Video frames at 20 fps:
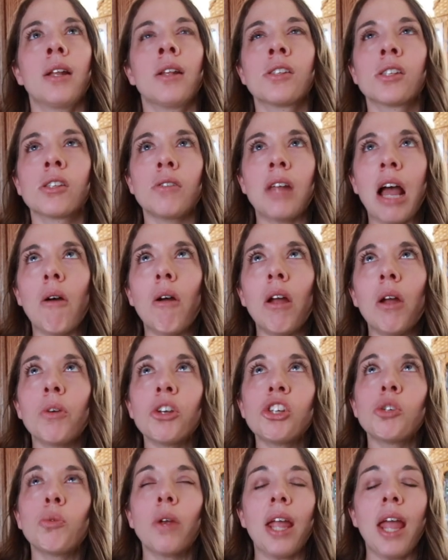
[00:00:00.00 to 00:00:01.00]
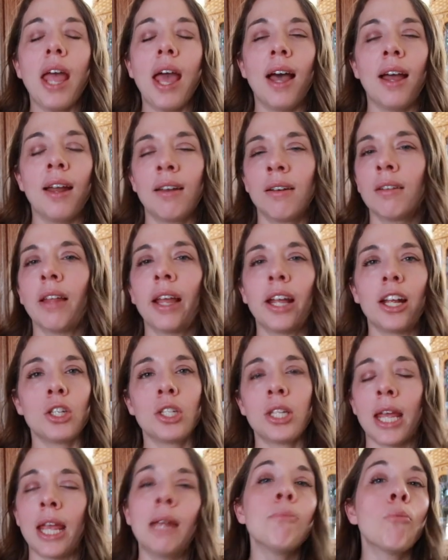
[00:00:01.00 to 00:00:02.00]
So now I wish we had like
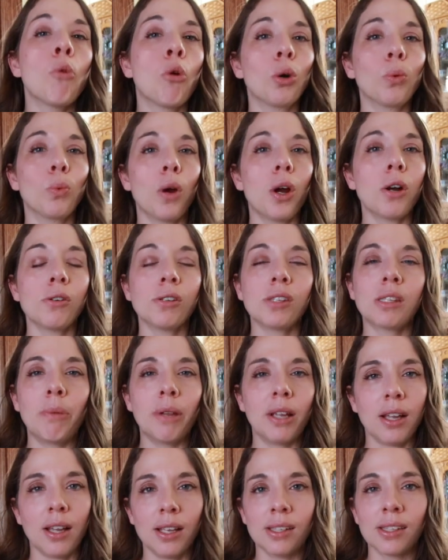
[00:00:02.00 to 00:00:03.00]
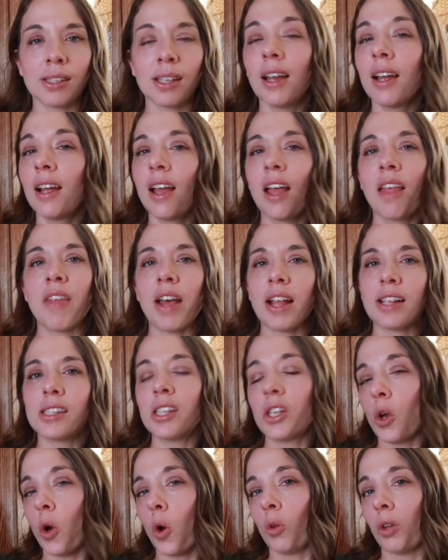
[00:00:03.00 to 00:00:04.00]
10 more roasts because that's
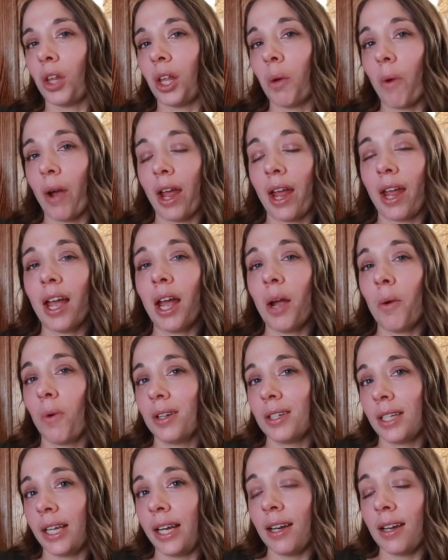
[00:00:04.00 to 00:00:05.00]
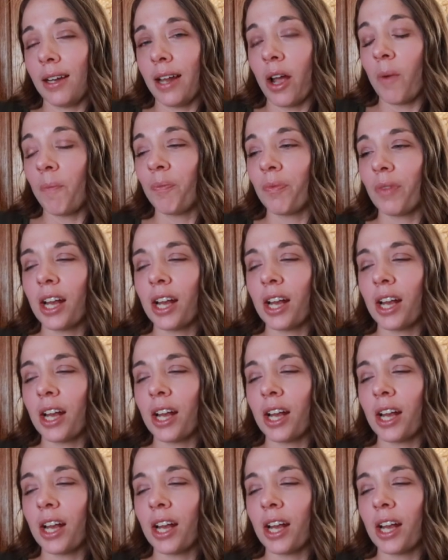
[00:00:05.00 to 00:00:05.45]
the only way I want to eat it now.